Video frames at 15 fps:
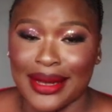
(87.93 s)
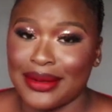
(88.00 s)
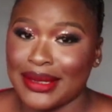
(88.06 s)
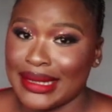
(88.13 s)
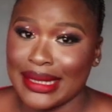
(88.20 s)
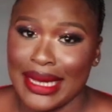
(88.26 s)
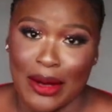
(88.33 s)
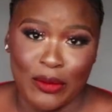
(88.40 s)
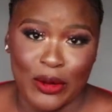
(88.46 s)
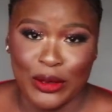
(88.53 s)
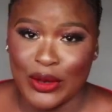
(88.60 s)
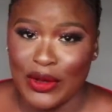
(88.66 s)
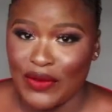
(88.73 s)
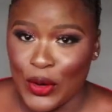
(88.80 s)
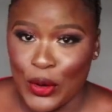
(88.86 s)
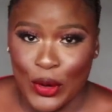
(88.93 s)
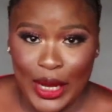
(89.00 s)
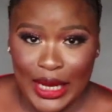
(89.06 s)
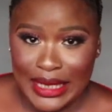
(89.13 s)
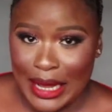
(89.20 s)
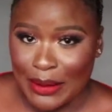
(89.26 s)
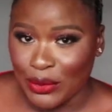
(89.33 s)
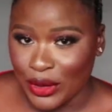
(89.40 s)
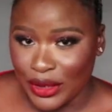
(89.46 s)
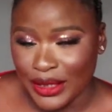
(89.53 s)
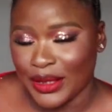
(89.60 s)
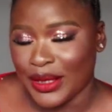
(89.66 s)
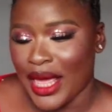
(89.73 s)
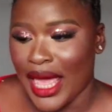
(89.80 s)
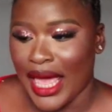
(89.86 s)
I don't think I'm going to ever collect that
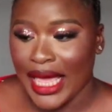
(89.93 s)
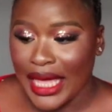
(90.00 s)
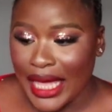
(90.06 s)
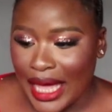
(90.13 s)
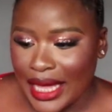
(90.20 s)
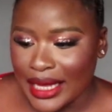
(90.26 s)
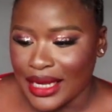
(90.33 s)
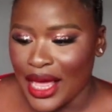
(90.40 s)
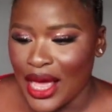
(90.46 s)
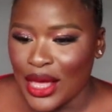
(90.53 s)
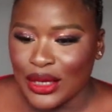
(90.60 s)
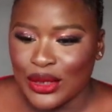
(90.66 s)
money again.